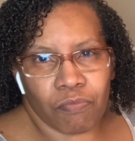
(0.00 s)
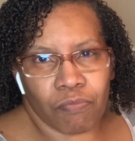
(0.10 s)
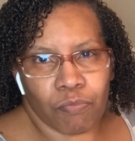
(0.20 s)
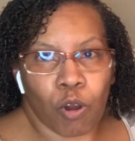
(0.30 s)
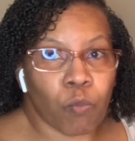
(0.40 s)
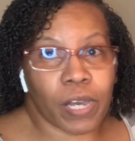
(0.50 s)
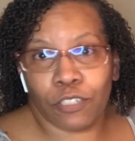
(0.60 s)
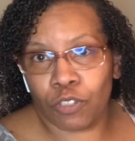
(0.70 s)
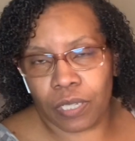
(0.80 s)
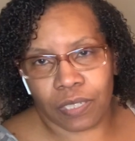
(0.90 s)
more ways
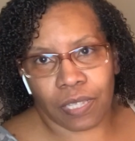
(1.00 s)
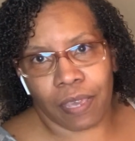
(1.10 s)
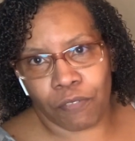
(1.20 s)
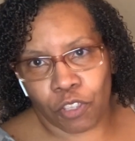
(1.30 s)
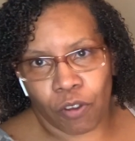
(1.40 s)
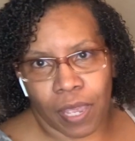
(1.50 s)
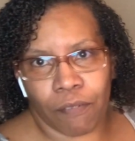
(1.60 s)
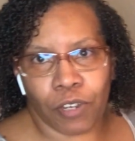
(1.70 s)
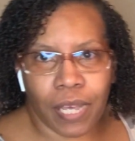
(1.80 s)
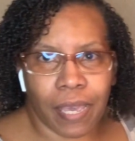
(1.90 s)
you can save in your
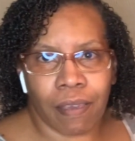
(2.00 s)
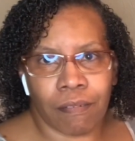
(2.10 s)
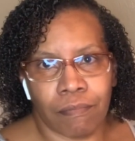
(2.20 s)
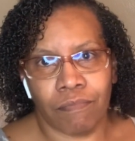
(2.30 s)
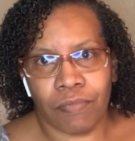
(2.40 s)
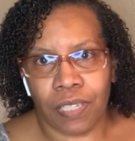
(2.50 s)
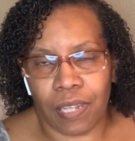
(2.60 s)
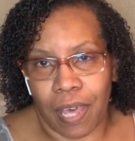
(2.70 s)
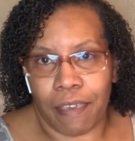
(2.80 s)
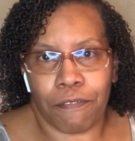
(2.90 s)
everyday life.